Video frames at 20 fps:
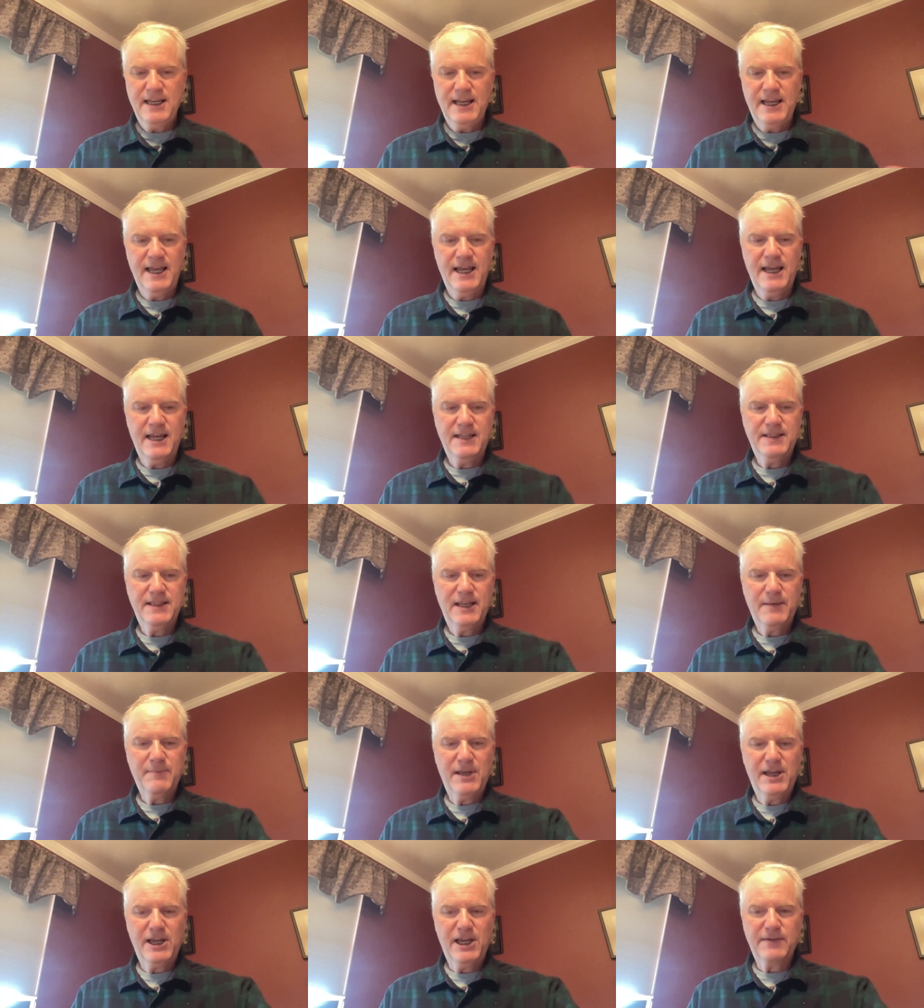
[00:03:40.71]
and
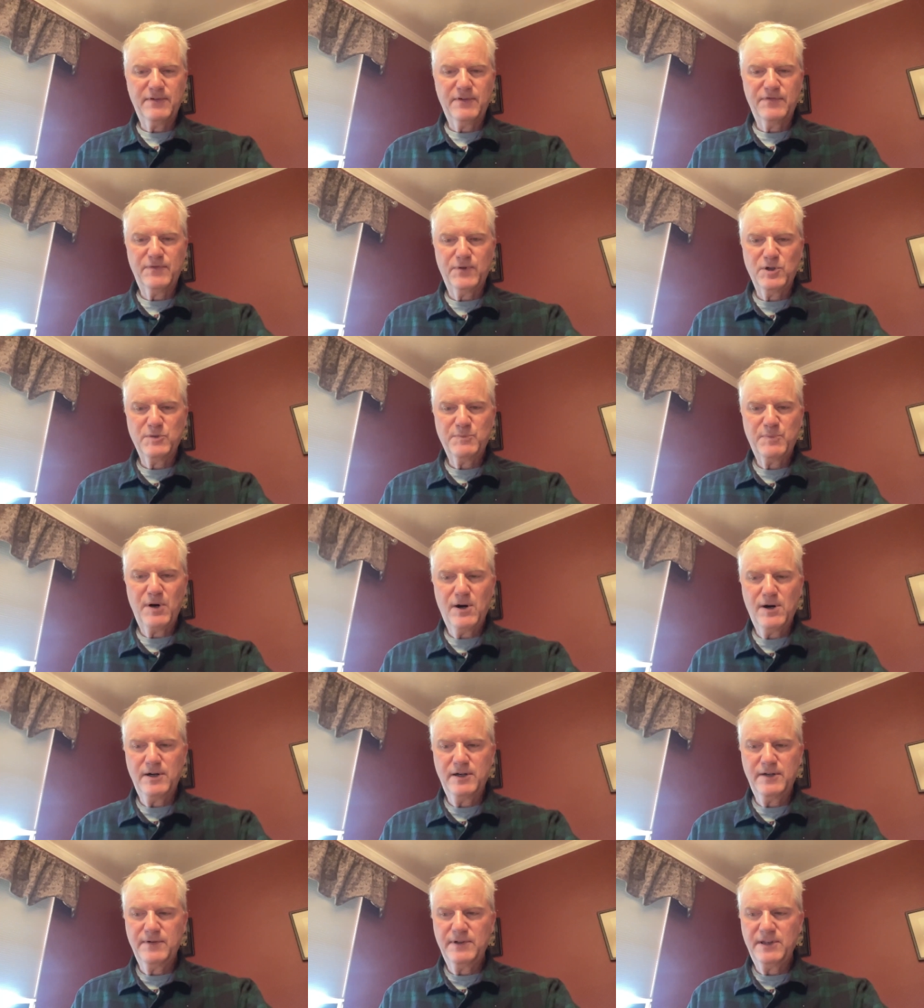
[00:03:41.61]
they may have a first
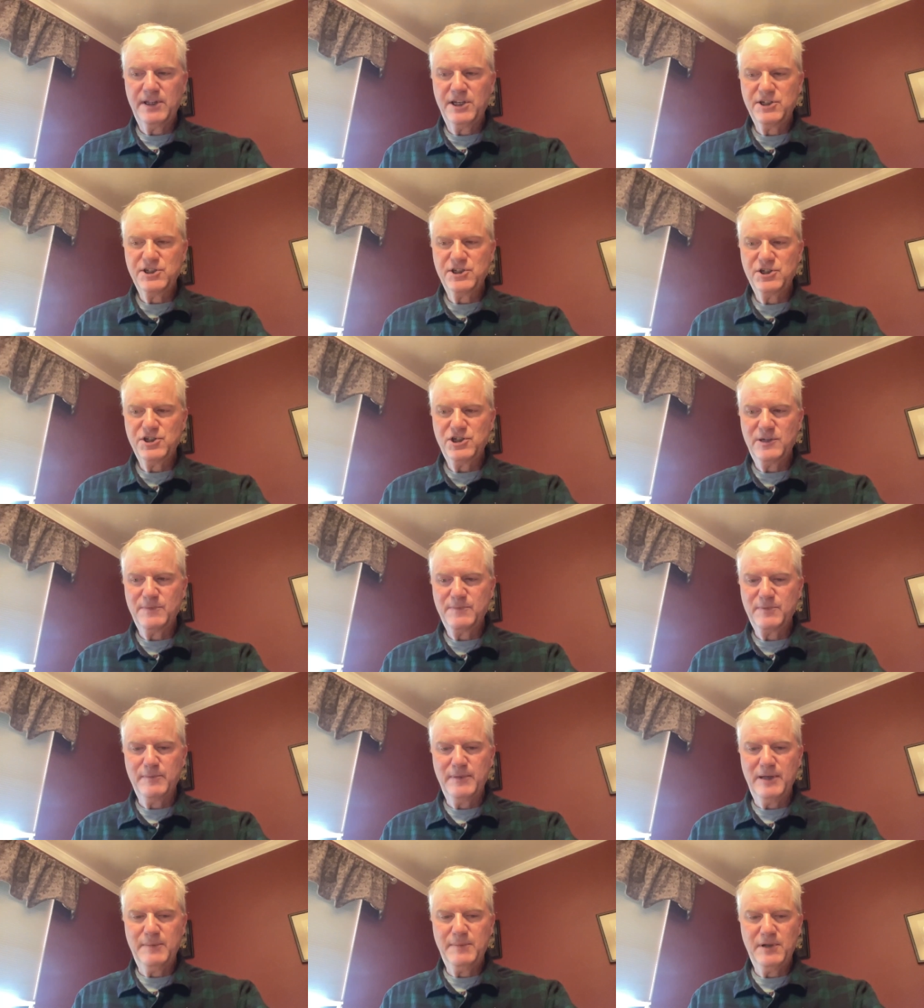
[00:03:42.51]
party relationship
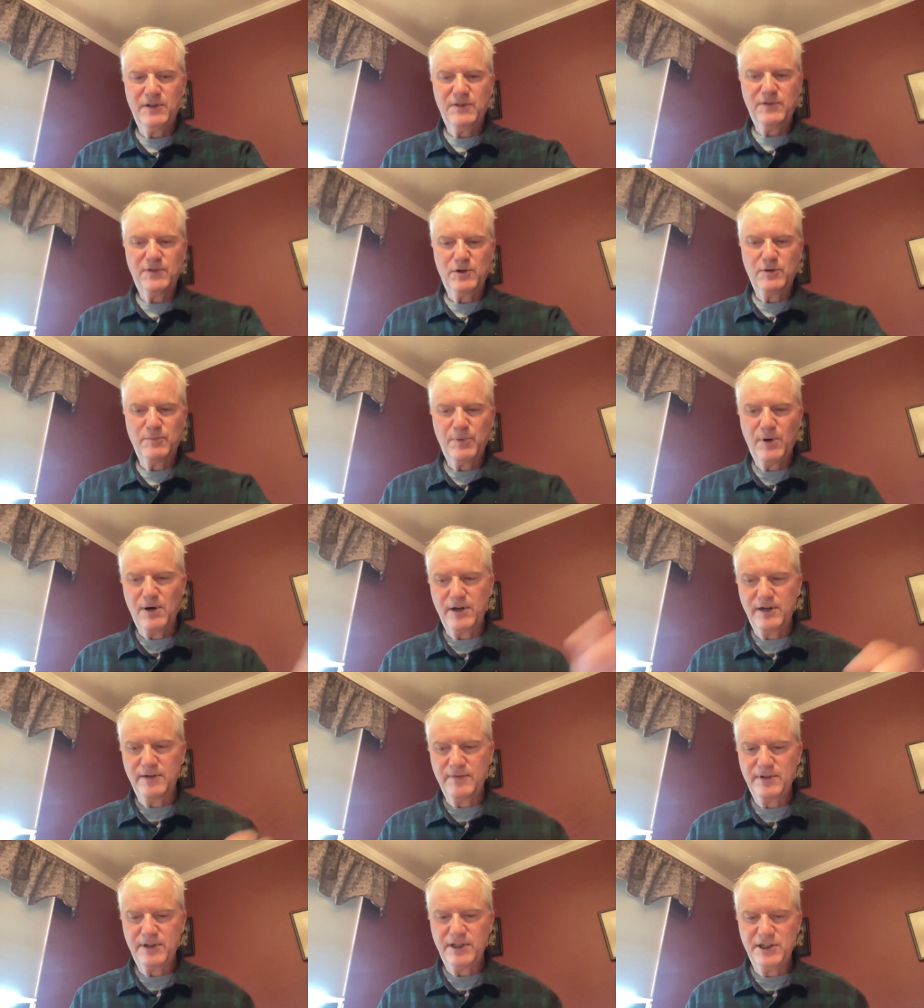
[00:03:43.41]
or maybe a third
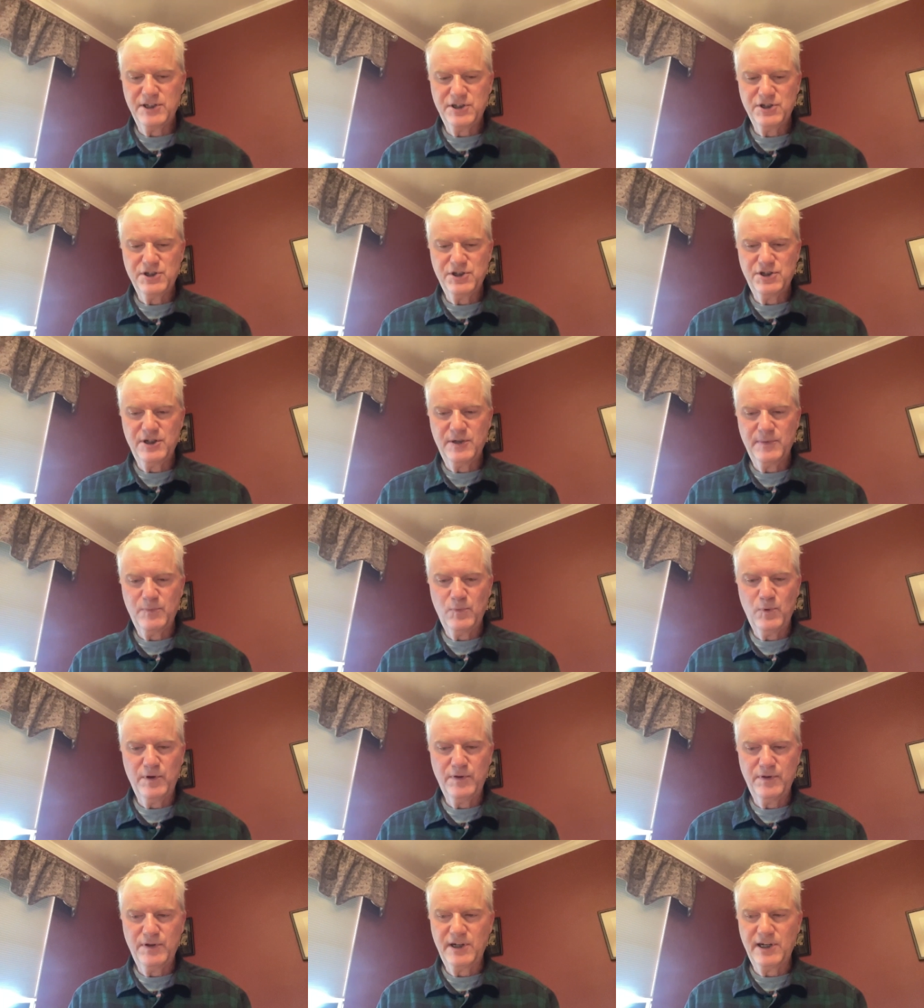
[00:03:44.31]
party relationship
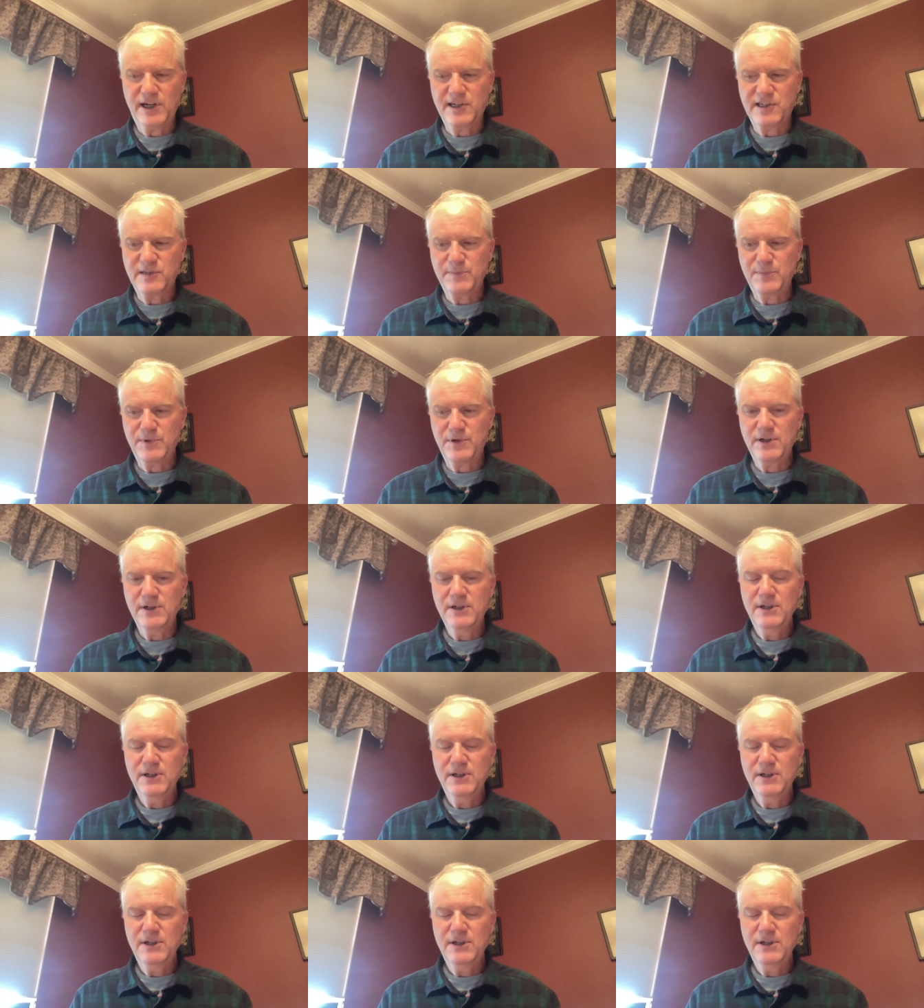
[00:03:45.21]
with the customer.